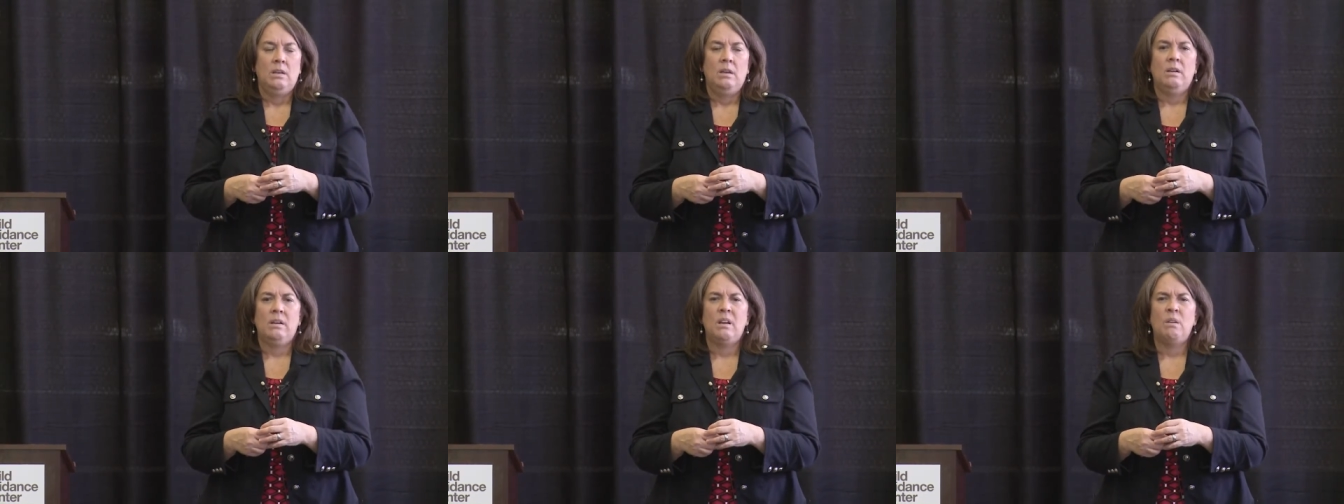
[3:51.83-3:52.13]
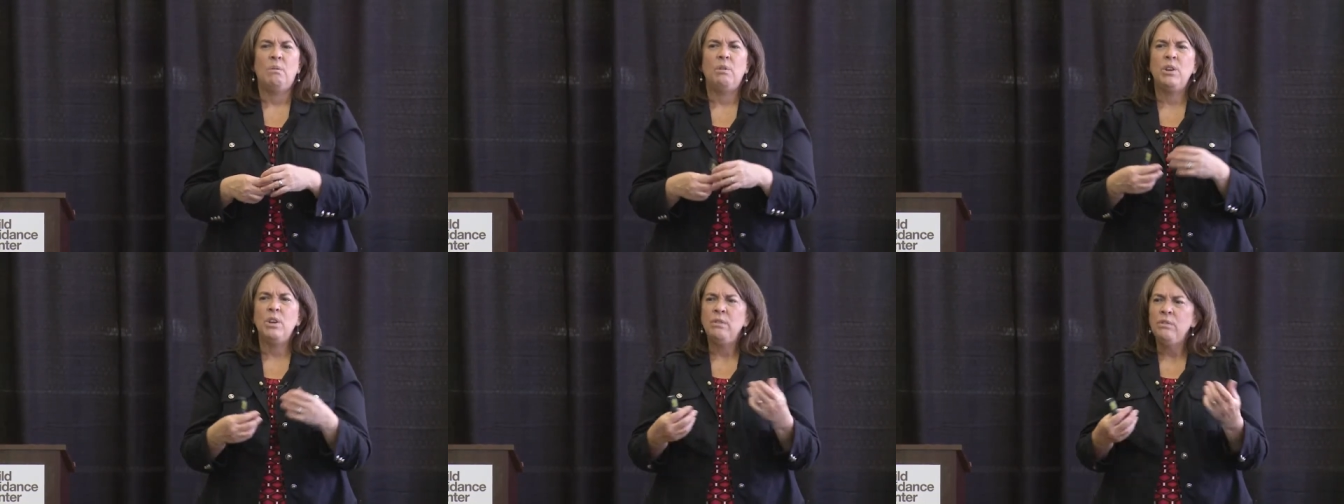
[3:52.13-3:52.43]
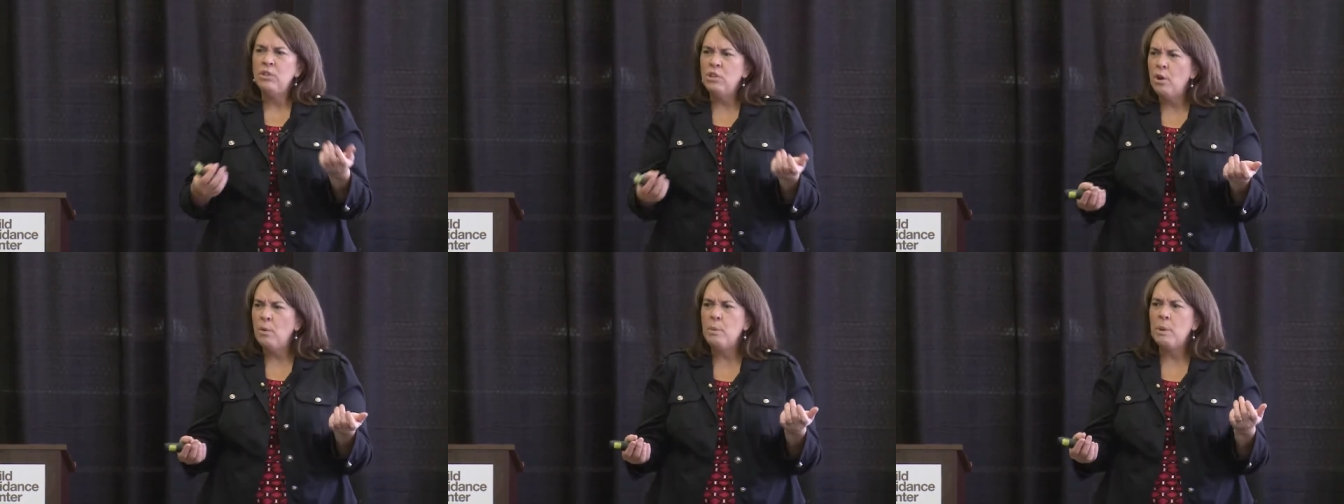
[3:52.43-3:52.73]
Okay, well,
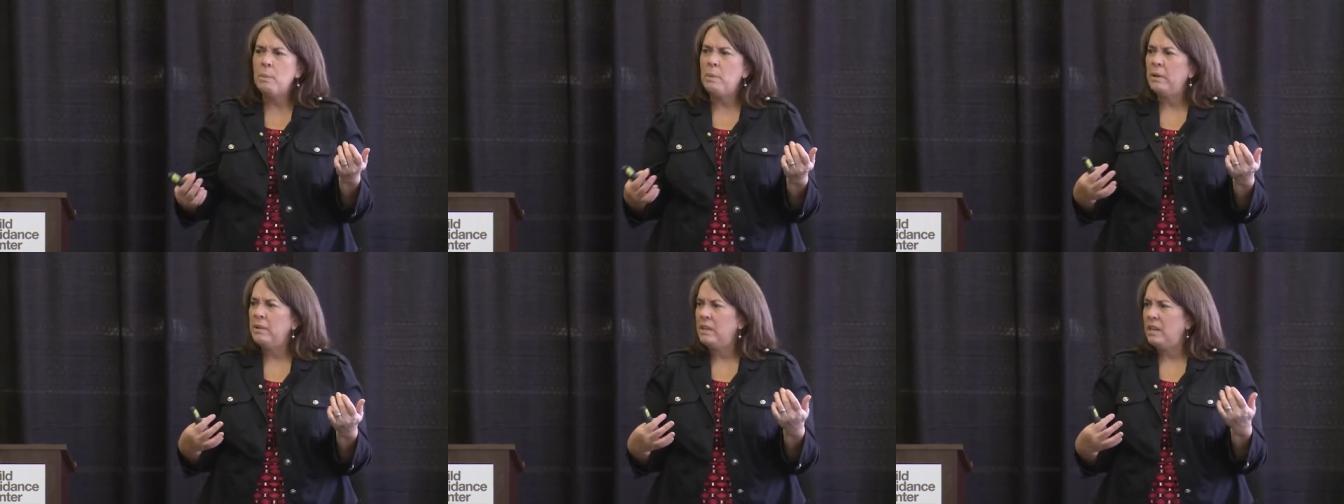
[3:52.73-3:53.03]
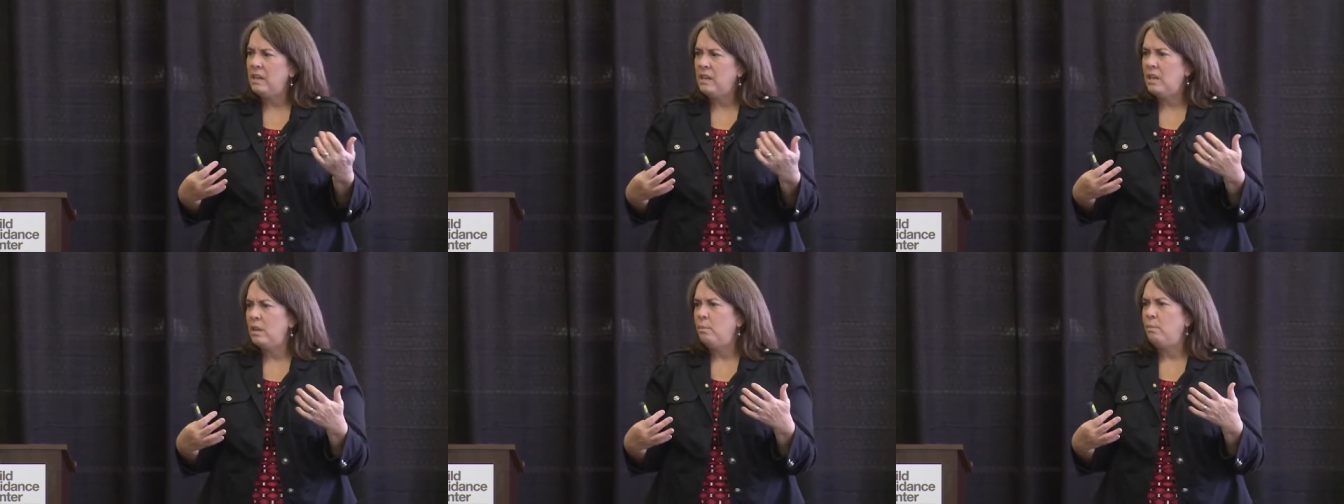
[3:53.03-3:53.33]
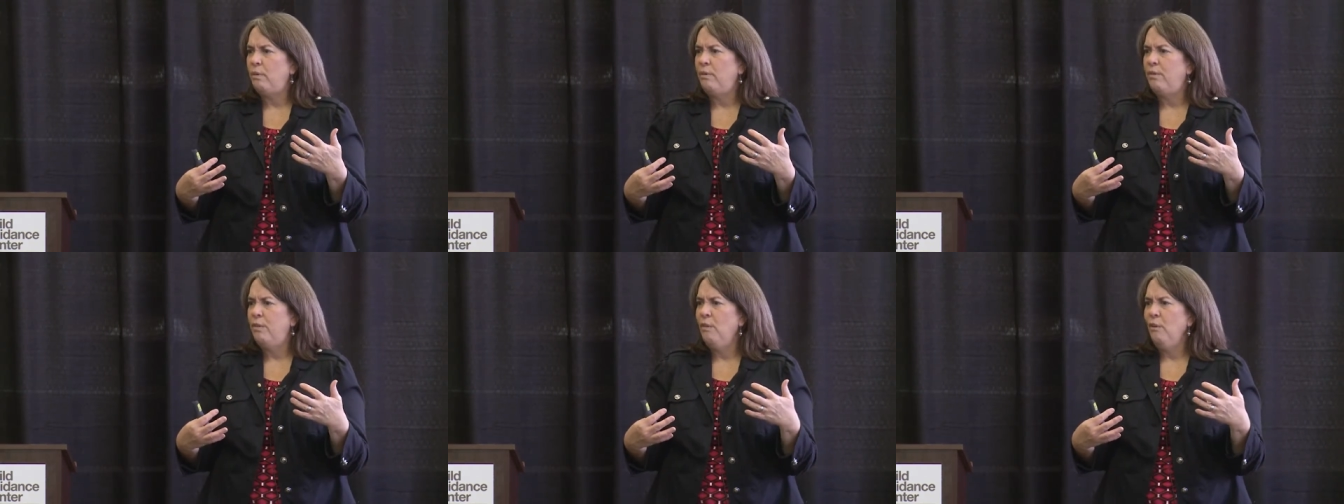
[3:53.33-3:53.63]
you've told me about that kid
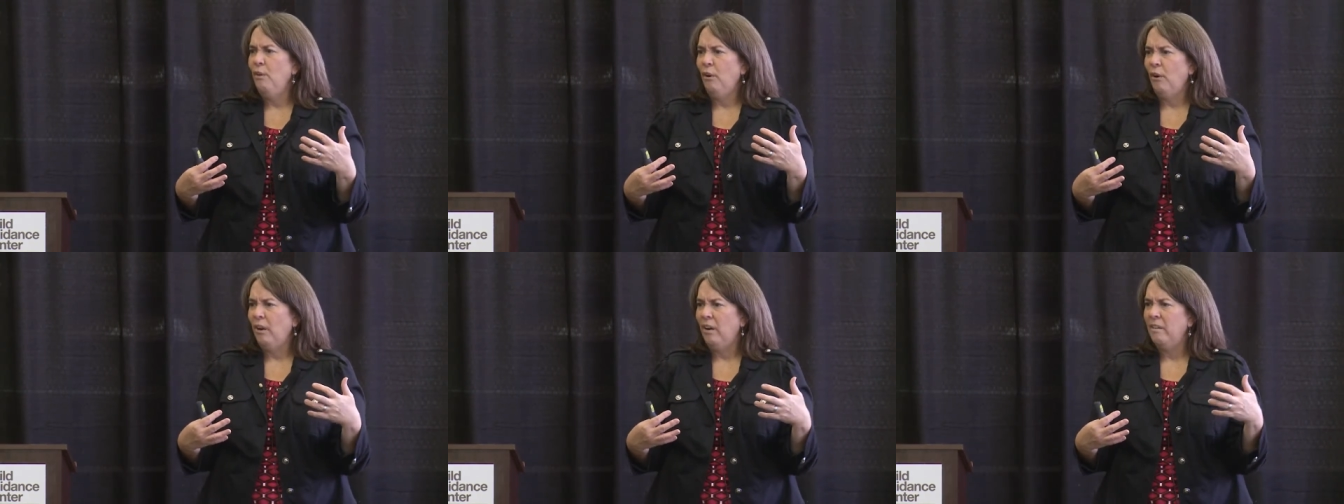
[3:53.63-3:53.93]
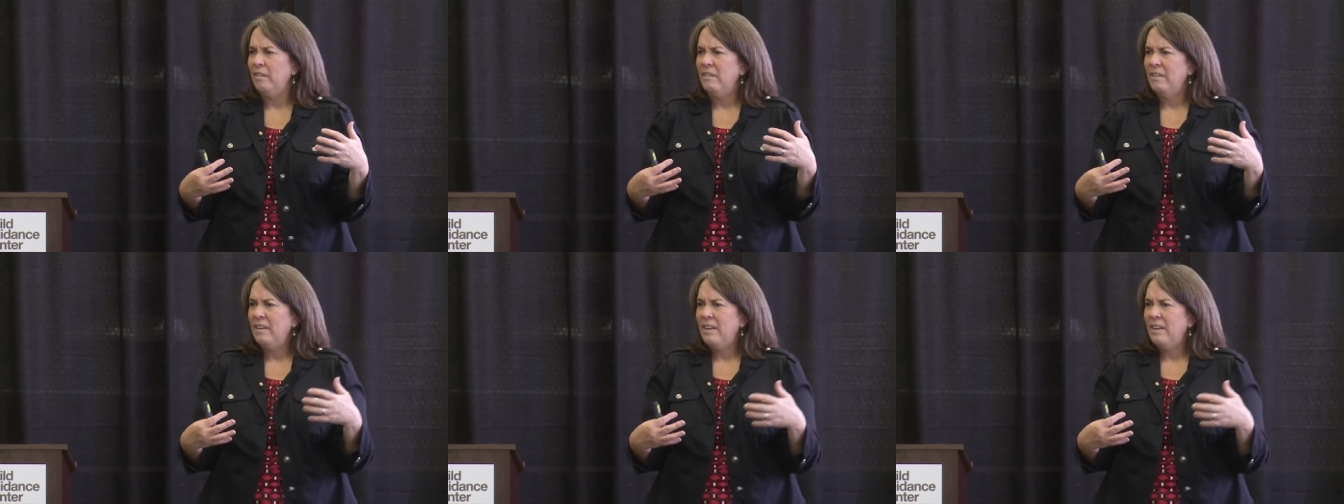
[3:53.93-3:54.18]
before,